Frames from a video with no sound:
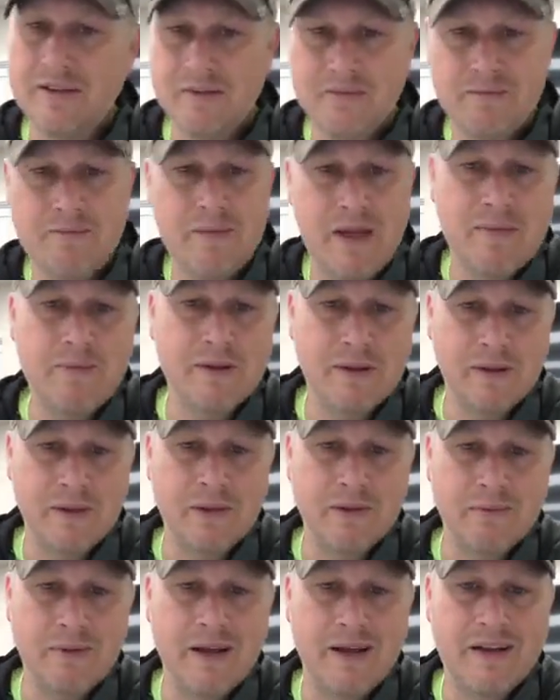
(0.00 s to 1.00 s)
maybe a
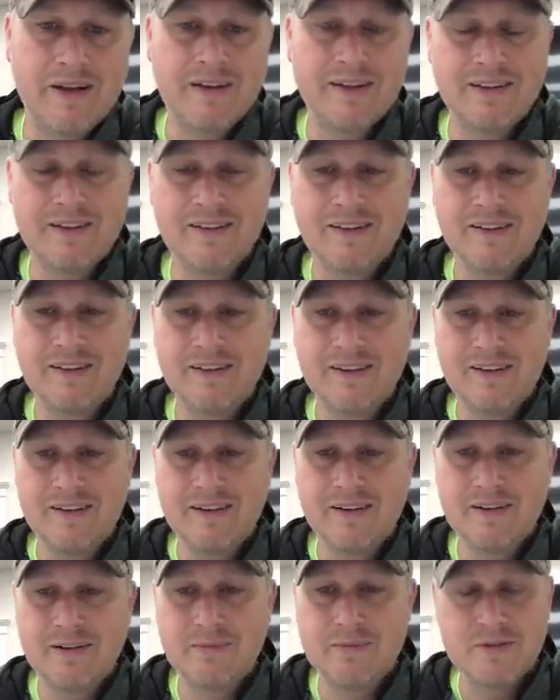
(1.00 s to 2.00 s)
little bit.
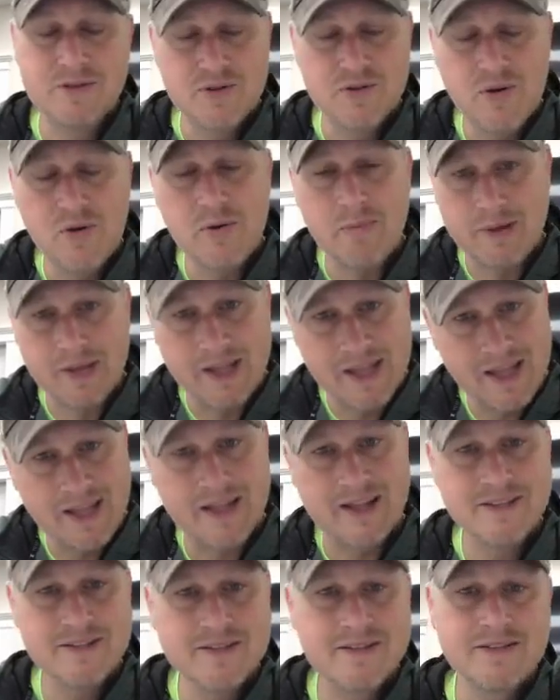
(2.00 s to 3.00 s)
So it
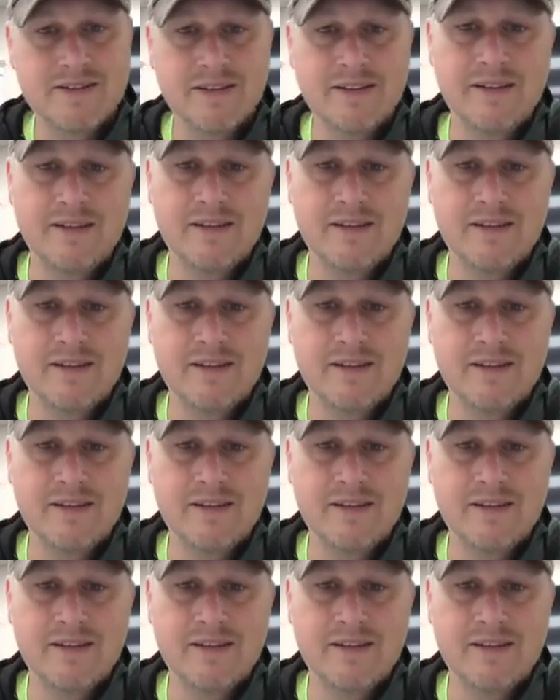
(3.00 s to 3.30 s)
begins.